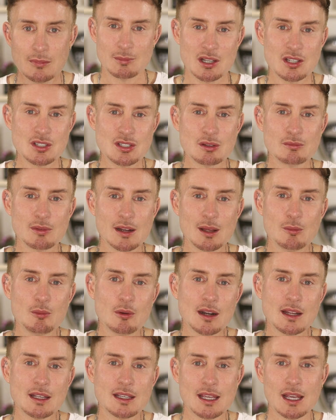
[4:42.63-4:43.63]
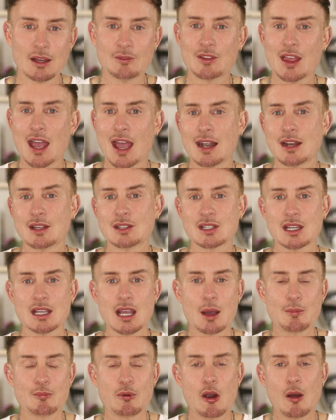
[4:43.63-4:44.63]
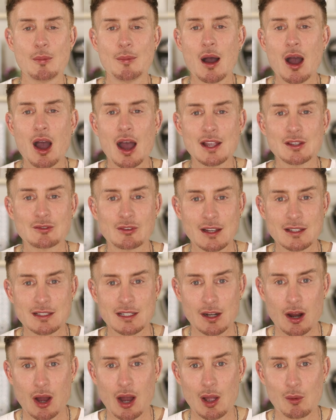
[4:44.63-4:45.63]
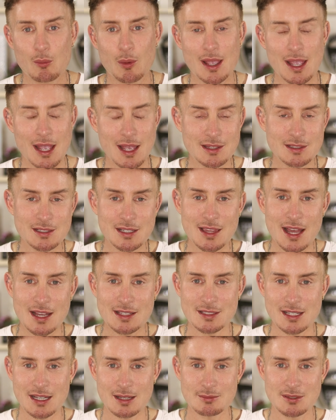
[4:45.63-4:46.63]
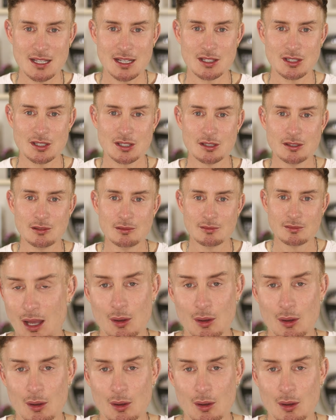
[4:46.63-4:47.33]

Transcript: because you really want to give the energy a proper hydrated highway into that deep tissue.